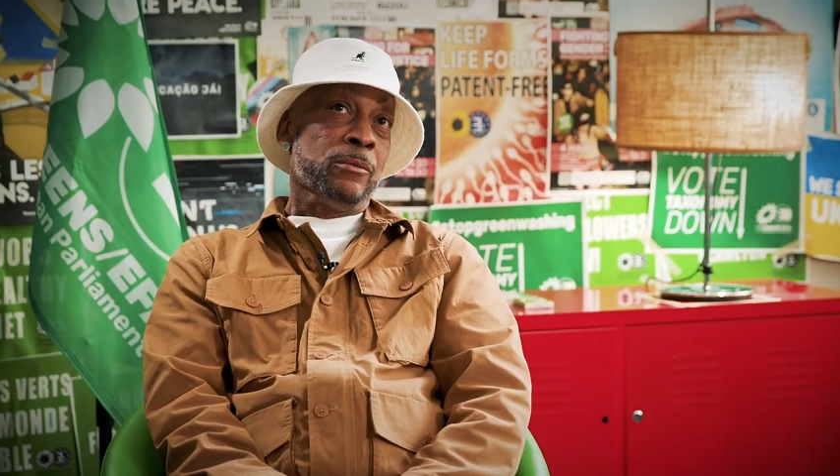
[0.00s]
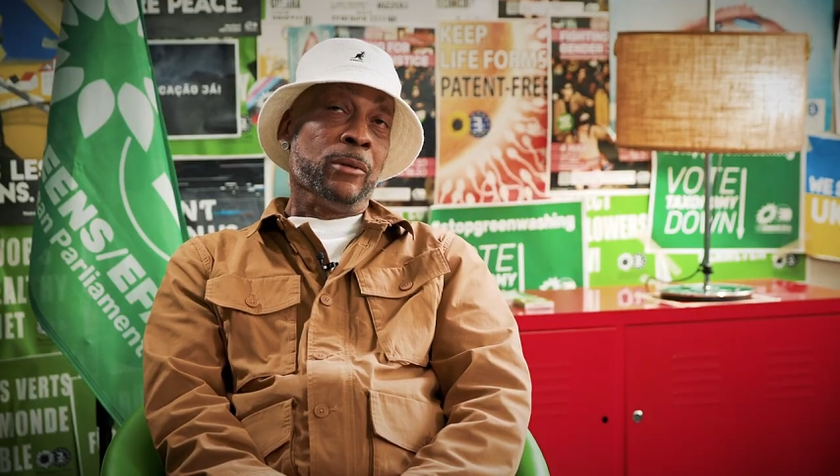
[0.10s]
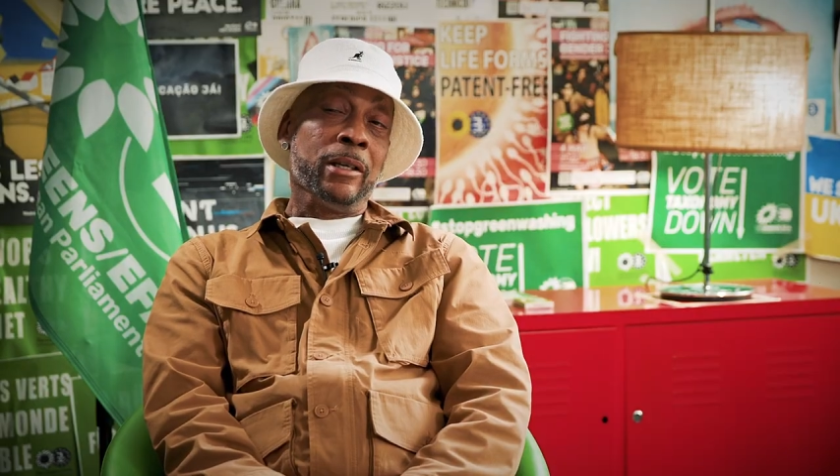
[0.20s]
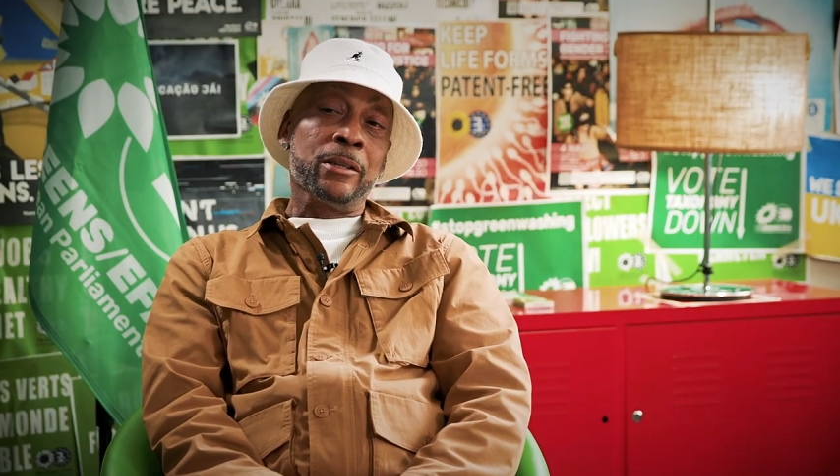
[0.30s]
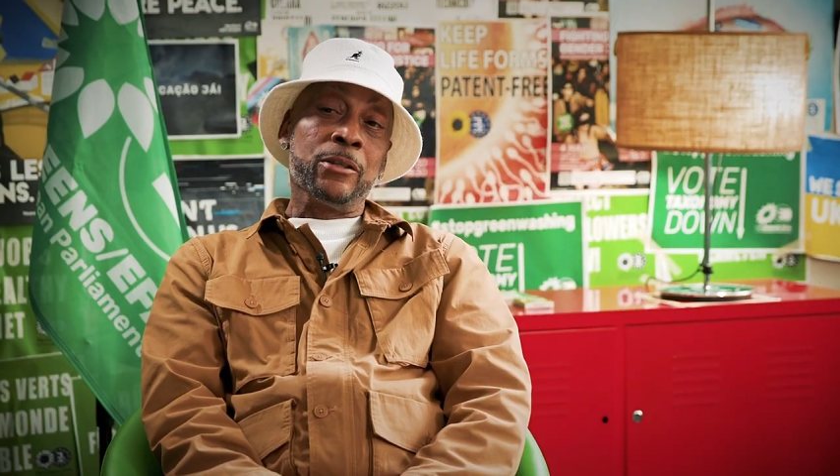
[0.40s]

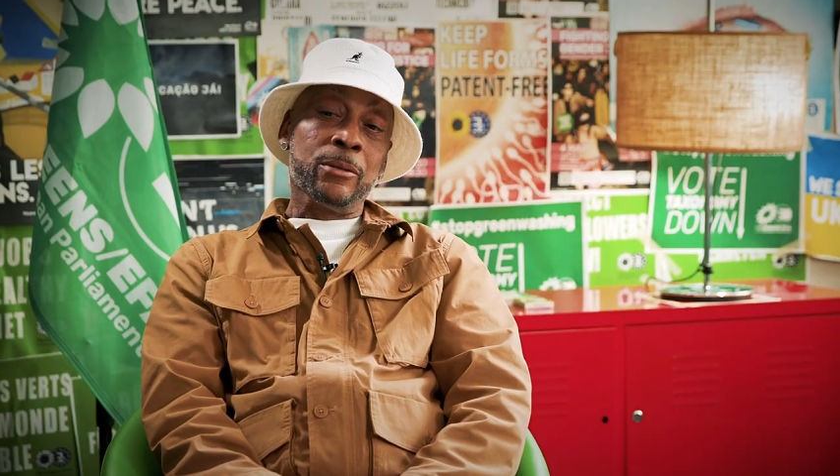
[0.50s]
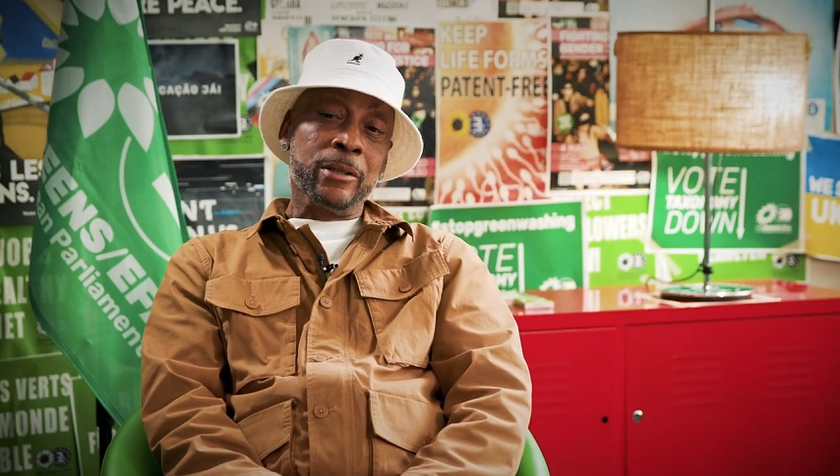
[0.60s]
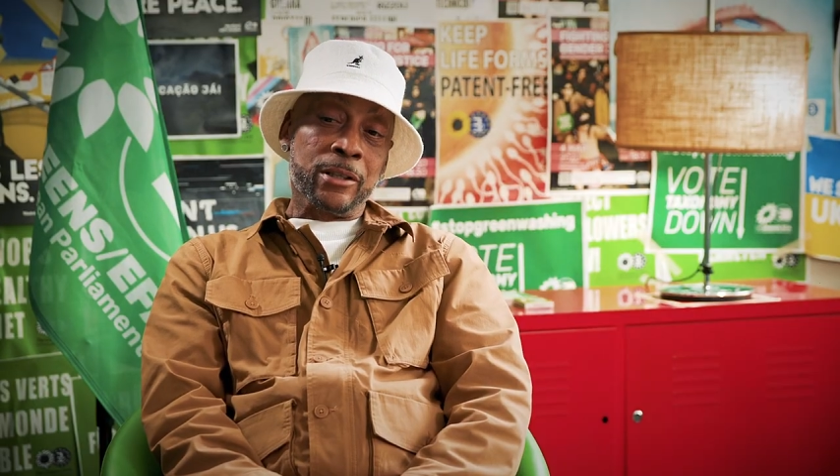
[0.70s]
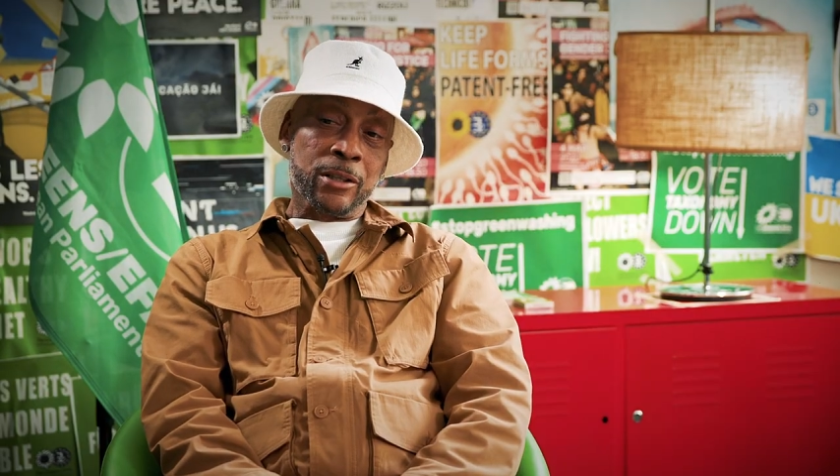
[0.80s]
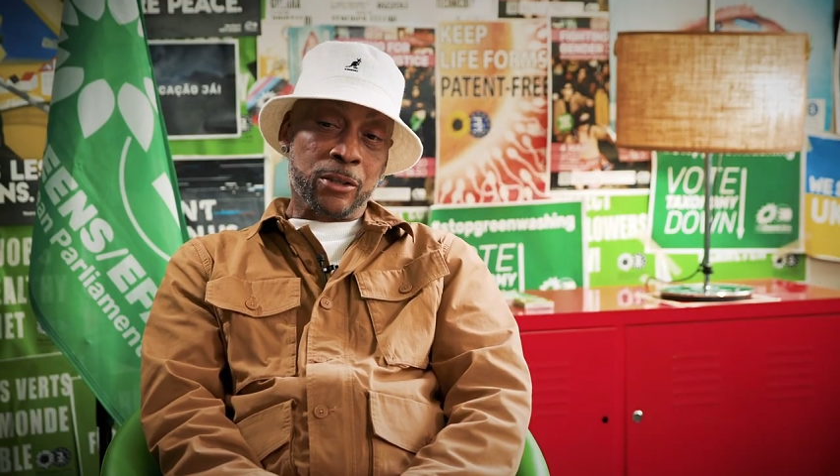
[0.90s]
What it's
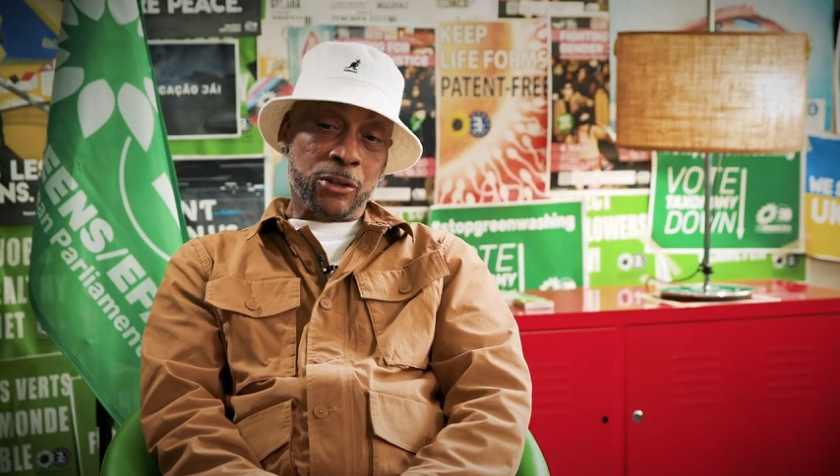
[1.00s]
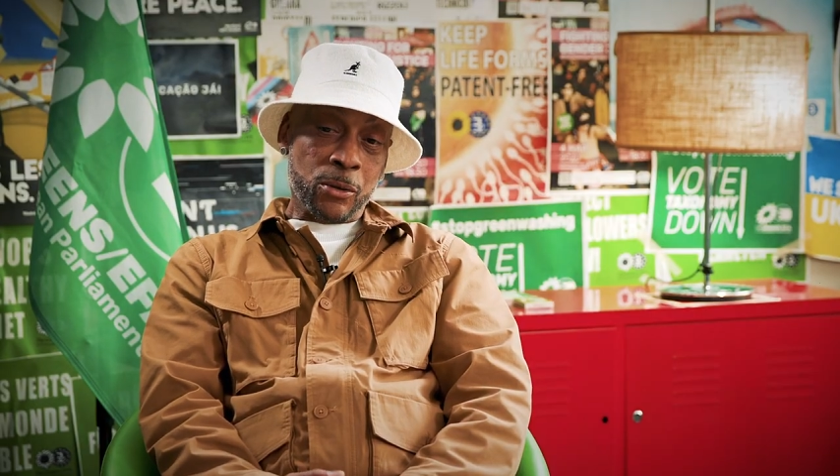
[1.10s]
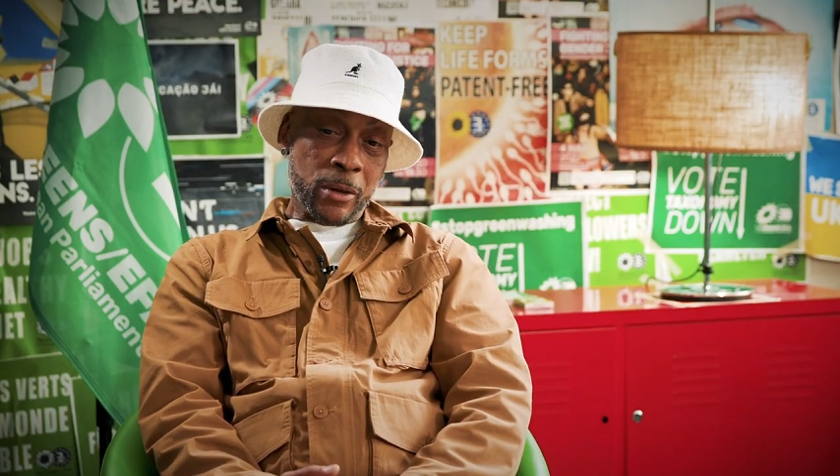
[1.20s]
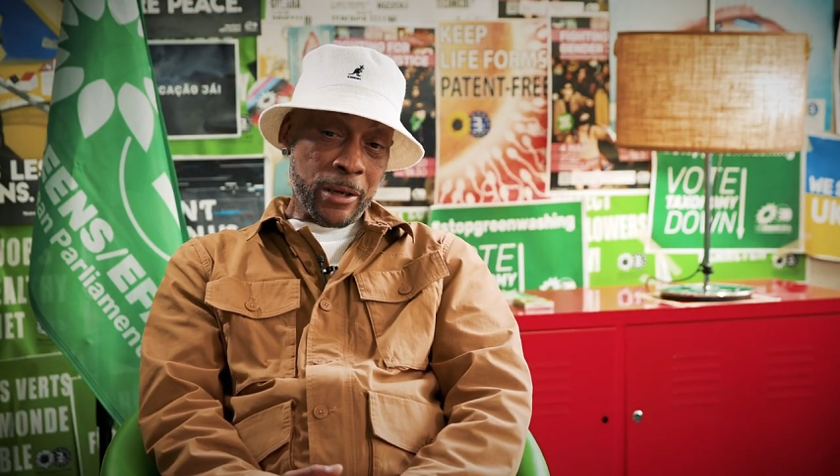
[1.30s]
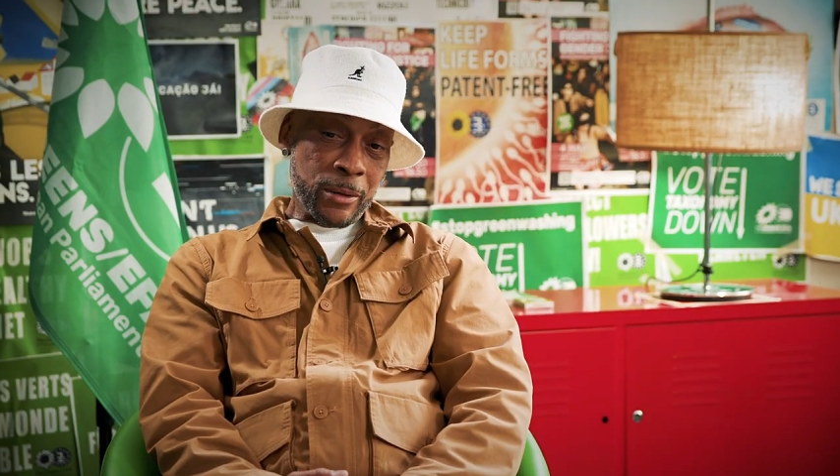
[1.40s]
doing to the
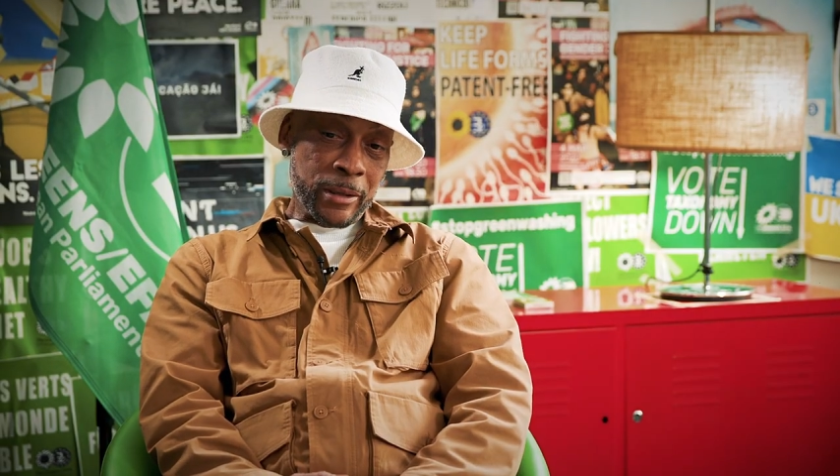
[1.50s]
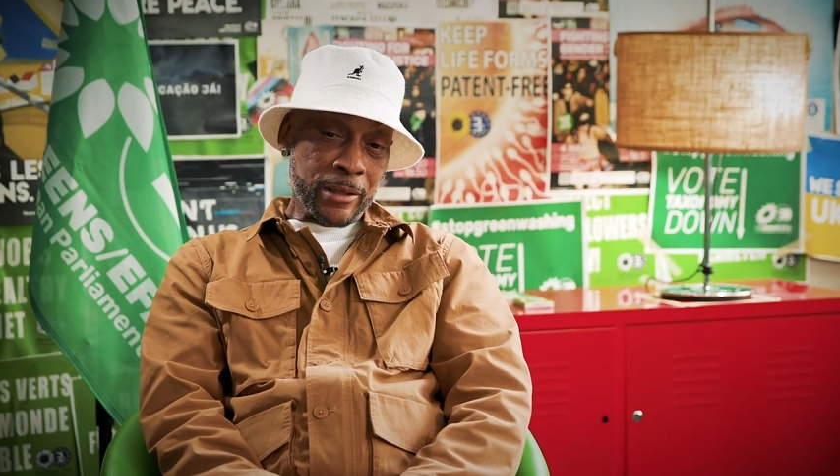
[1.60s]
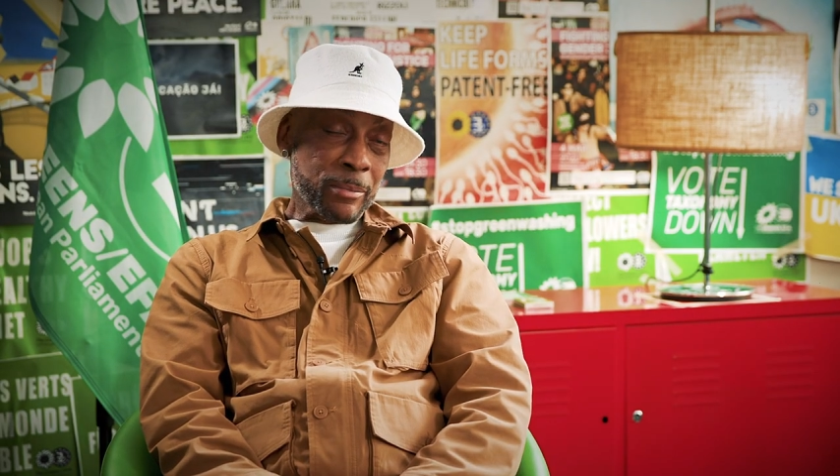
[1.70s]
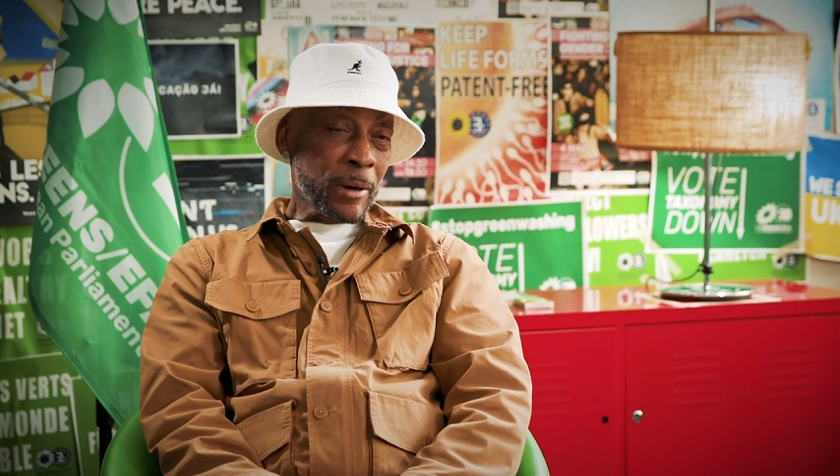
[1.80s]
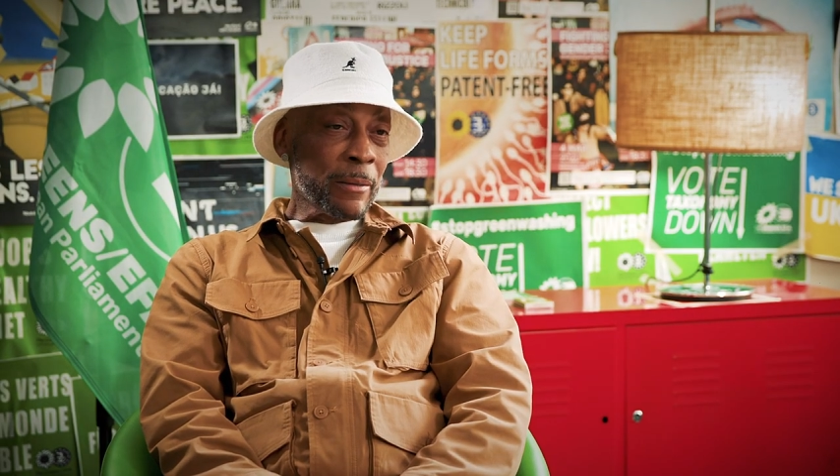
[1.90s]
soil
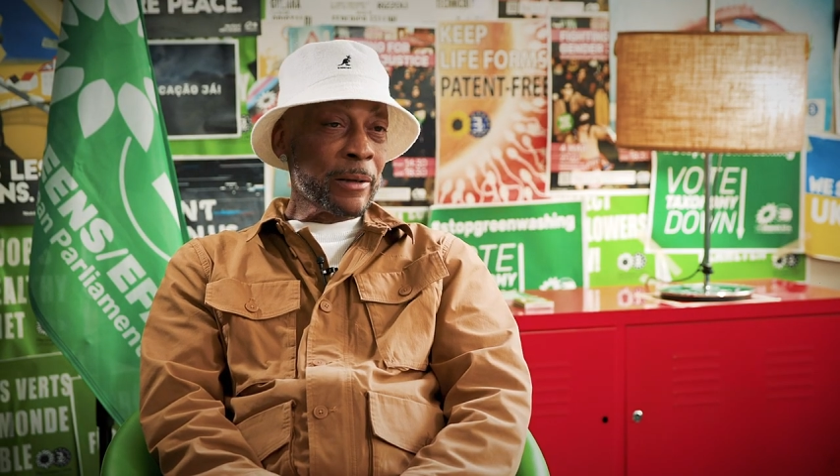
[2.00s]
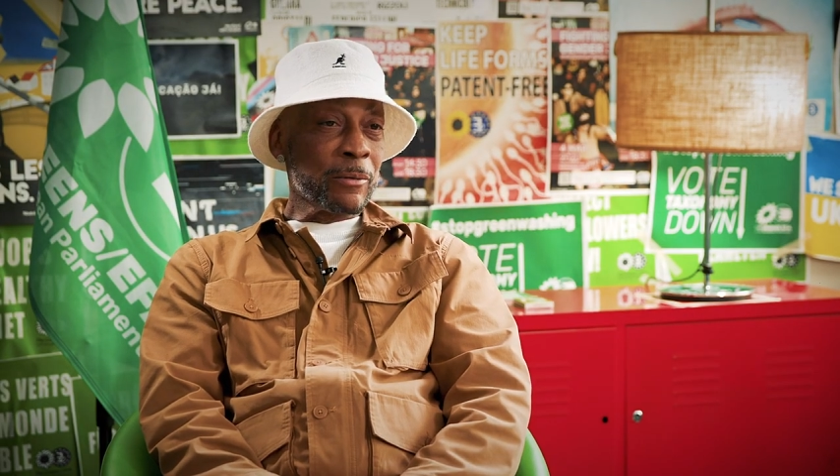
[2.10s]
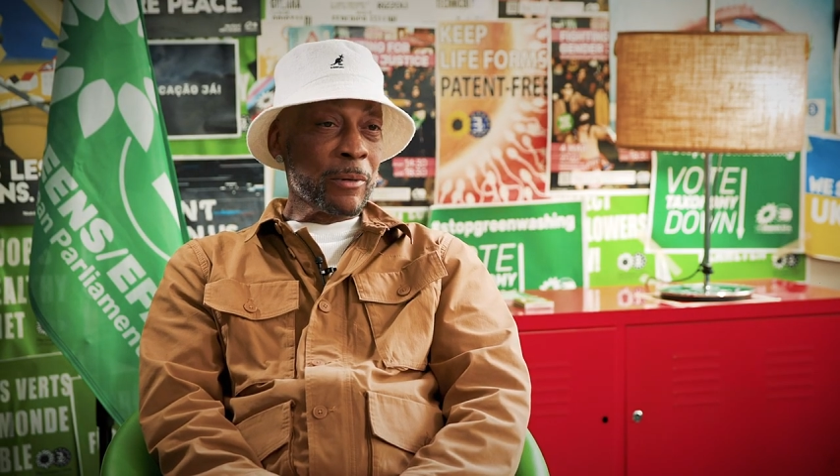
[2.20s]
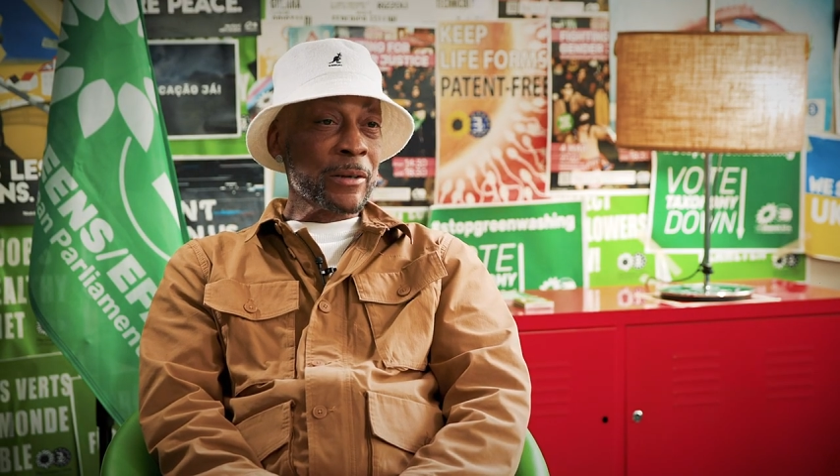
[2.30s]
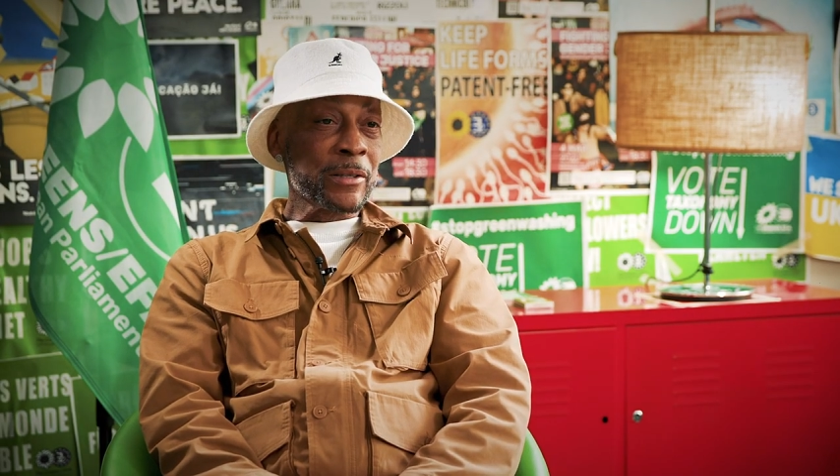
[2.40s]
is probably
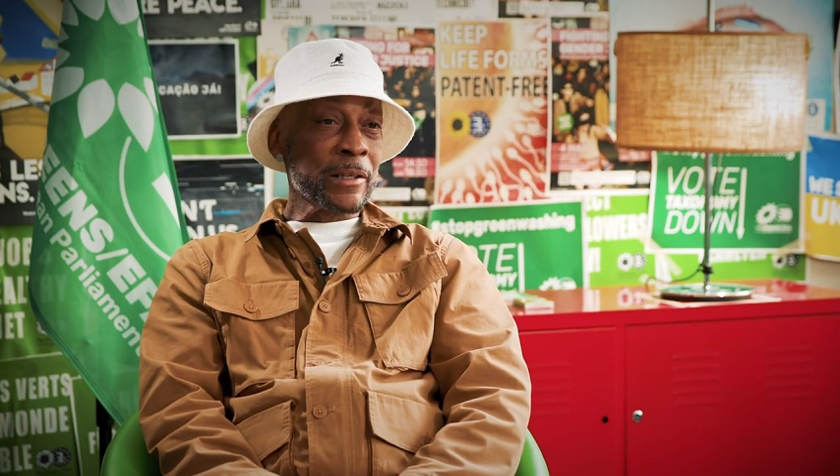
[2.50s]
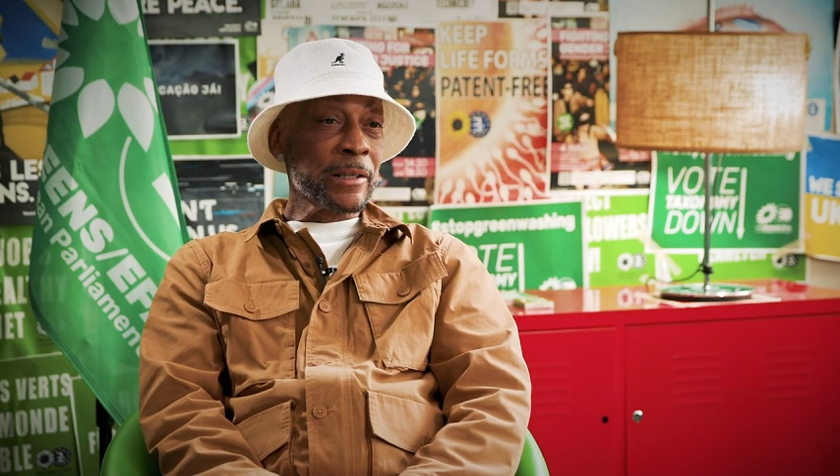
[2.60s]
the worst